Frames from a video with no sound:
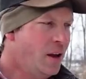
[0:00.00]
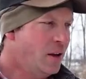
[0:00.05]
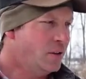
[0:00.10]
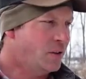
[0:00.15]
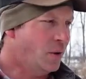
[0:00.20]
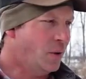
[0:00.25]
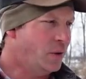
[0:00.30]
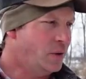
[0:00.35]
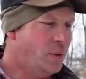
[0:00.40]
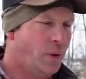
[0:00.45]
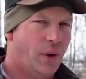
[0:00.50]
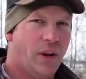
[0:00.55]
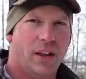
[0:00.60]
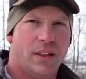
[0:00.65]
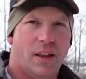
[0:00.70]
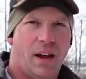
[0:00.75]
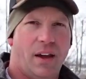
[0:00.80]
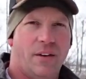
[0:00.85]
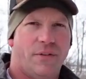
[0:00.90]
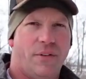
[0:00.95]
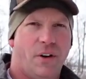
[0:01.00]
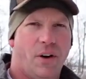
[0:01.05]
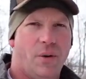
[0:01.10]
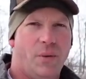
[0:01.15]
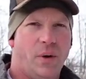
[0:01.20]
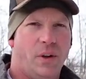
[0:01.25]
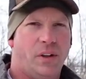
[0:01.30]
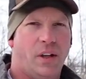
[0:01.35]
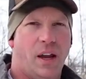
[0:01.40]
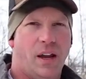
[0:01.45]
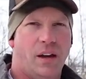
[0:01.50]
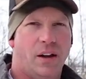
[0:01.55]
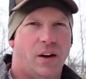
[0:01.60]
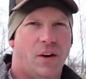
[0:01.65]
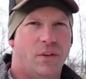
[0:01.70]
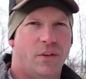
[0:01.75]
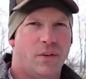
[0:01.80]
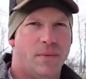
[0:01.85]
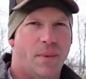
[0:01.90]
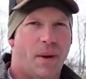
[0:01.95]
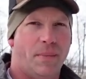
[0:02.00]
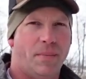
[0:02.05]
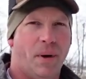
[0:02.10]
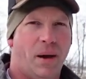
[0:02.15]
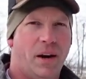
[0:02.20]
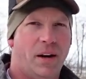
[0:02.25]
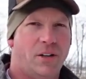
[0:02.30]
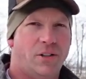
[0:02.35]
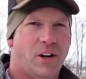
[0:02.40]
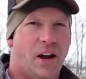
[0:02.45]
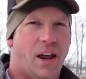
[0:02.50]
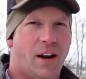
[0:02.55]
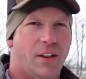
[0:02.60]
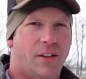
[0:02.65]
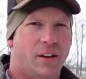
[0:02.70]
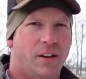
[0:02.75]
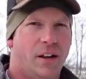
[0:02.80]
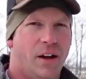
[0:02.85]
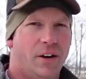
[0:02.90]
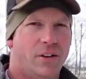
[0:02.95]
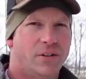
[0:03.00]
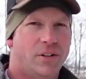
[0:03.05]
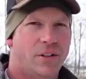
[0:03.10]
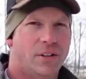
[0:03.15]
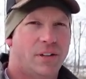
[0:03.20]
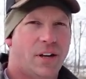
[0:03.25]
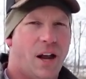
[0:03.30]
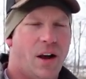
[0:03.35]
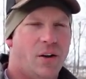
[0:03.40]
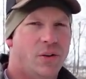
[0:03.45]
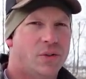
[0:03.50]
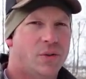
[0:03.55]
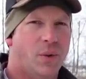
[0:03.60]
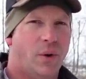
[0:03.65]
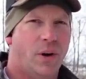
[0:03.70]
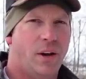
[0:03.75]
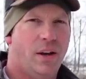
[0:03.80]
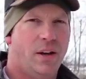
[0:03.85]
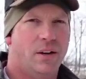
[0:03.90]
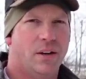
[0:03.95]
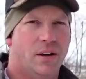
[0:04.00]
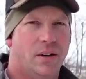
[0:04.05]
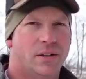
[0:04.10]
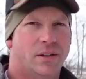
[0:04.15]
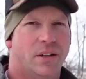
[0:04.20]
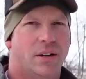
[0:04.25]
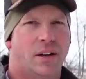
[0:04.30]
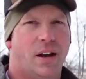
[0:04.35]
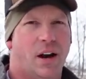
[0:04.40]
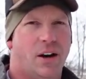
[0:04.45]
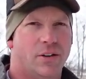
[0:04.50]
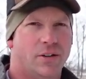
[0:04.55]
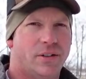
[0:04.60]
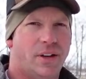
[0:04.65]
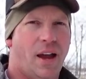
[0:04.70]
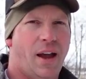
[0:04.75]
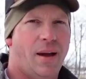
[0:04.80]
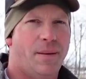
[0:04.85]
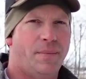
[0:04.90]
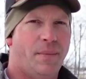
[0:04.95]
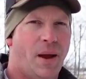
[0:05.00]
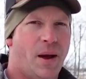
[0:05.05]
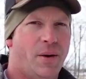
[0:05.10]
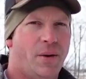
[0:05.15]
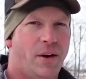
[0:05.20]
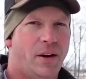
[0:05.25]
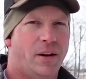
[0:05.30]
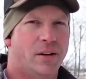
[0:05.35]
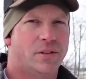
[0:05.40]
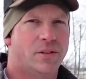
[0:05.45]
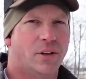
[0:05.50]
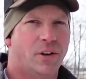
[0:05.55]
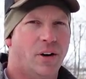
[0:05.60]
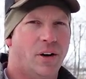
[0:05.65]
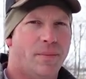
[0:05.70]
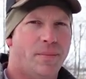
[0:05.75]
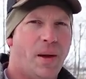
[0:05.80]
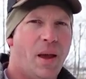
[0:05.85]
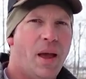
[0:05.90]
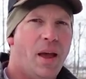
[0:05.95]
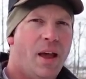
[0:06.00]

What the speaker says: So once we get that full, we'll take it over to my buddy Jonathan Larson's house, where he cooks it, our sap down into syrup.